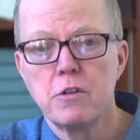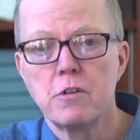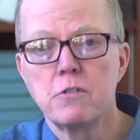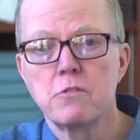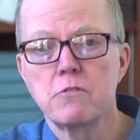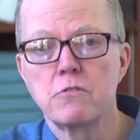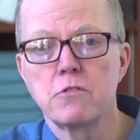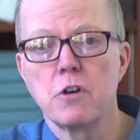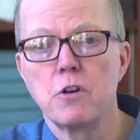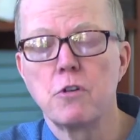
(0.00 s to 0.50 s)

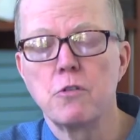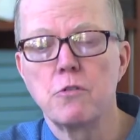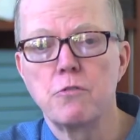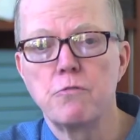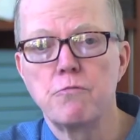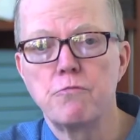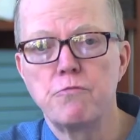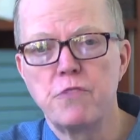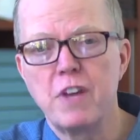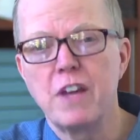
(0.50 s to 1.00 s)
So
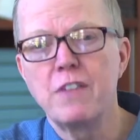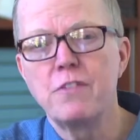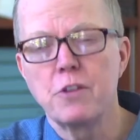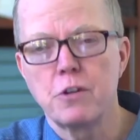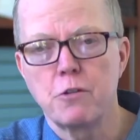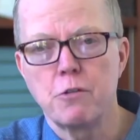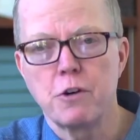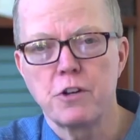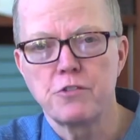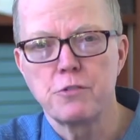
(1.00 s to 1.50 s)
then
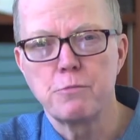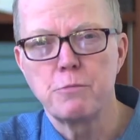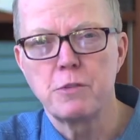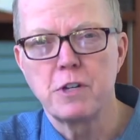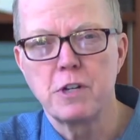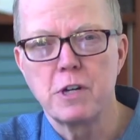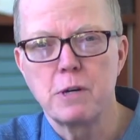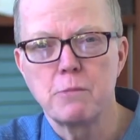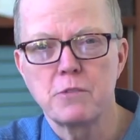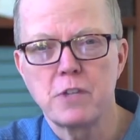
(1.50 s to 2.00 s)
the question
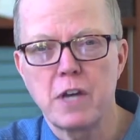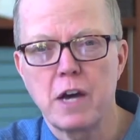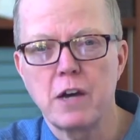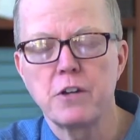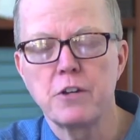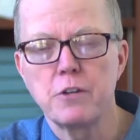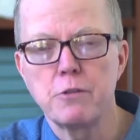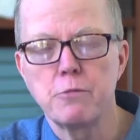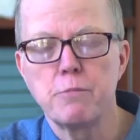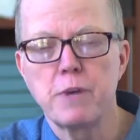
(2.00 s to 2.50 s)
becomes, how
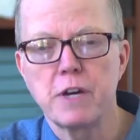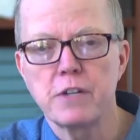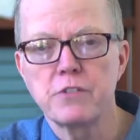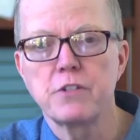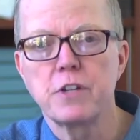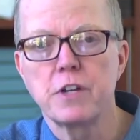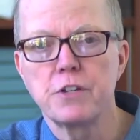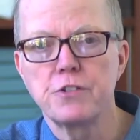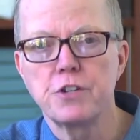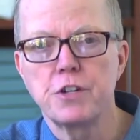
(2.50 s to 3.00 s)
do you
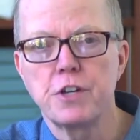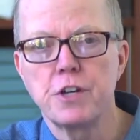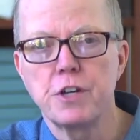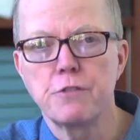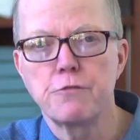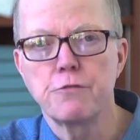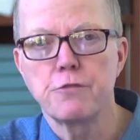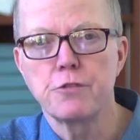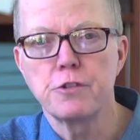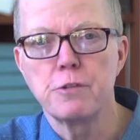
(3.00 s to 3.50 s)
best
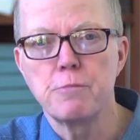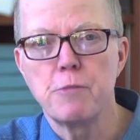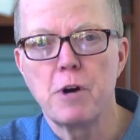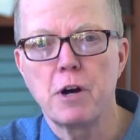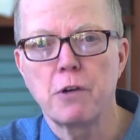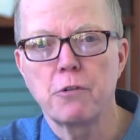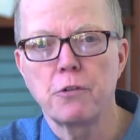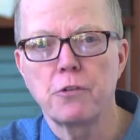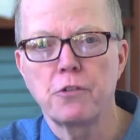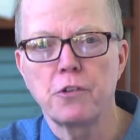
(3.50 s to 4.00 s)
educate for
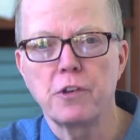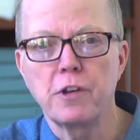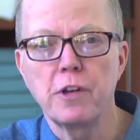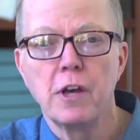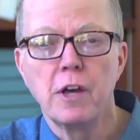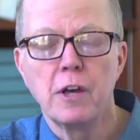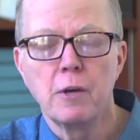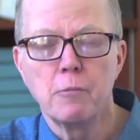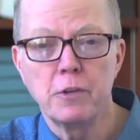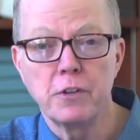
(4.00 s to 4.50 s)
democracy?
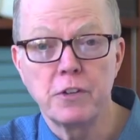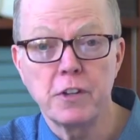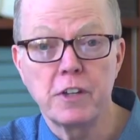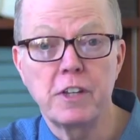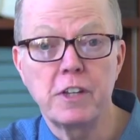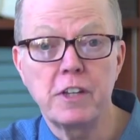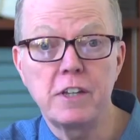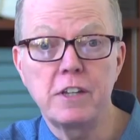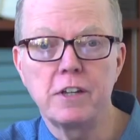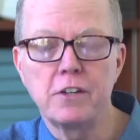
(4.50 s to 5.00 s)
But the
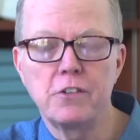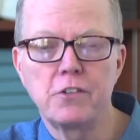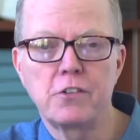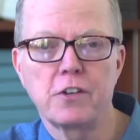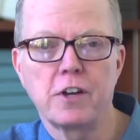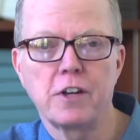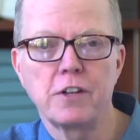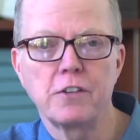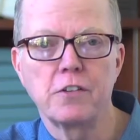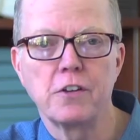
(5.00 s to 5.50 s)
key
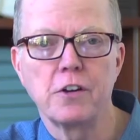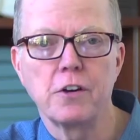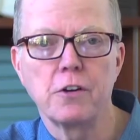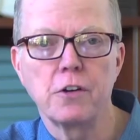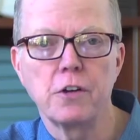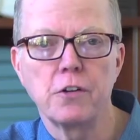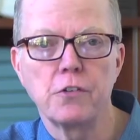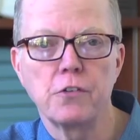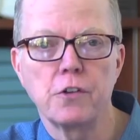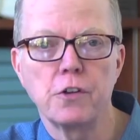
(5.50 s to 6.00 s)
insight
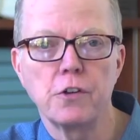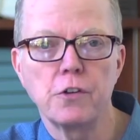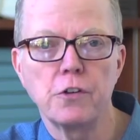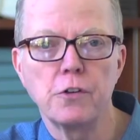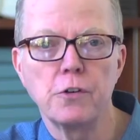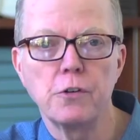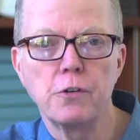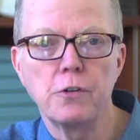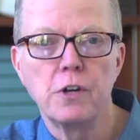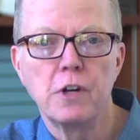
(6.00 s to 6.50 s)
there is that
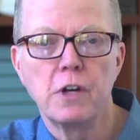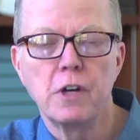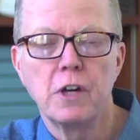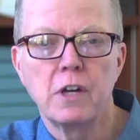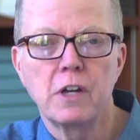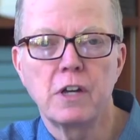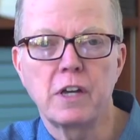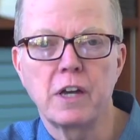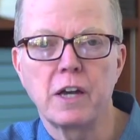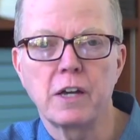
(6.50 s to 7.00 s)
you
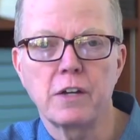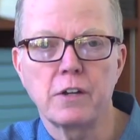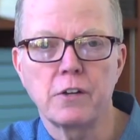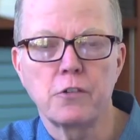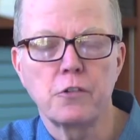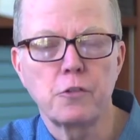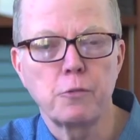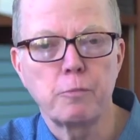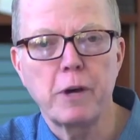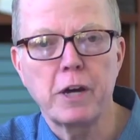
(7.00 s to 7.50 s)
can't
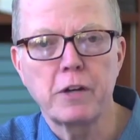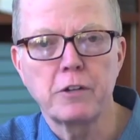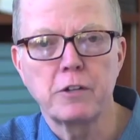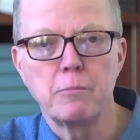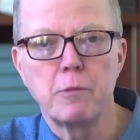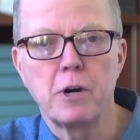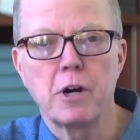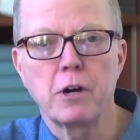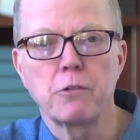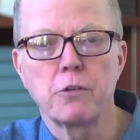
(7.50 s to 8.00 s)
expect
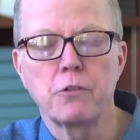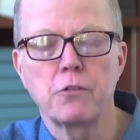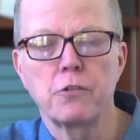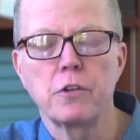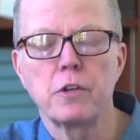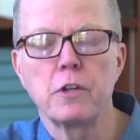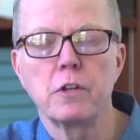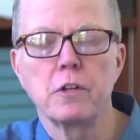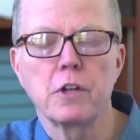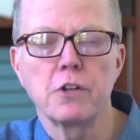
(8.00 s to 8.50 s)

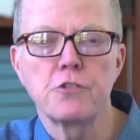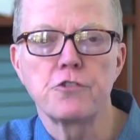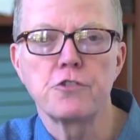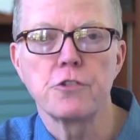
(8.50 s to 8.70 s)
democracy unless